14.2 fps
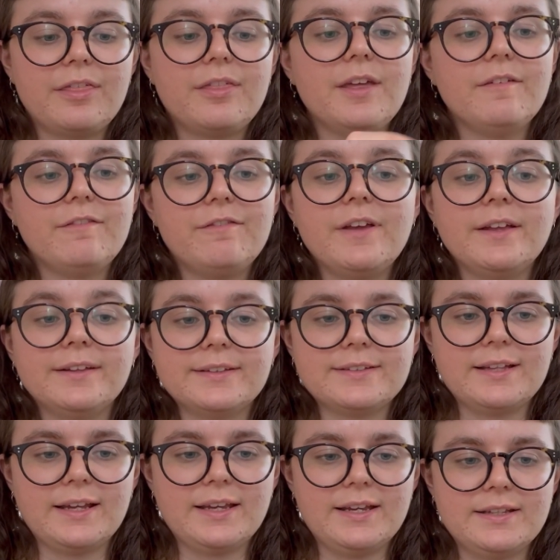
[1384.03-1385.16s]
it feels
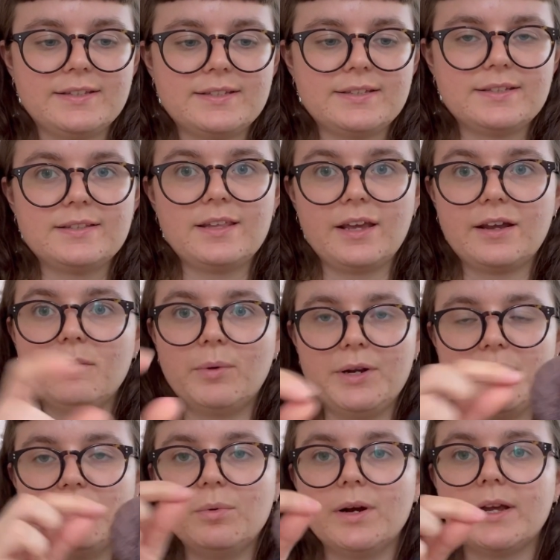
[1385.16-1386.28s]
like it's thicker when
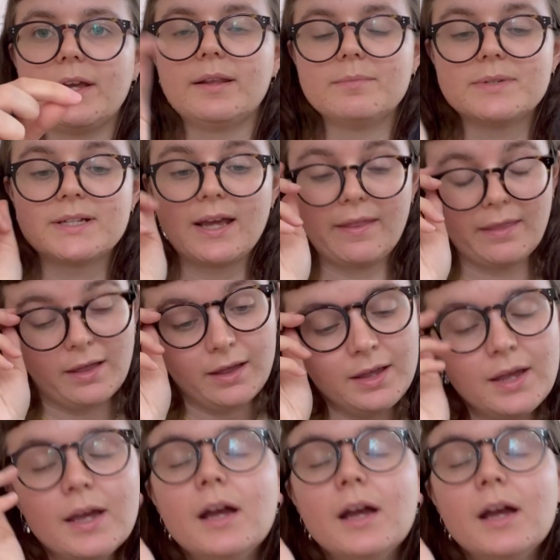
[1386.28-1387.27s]
you're working them together.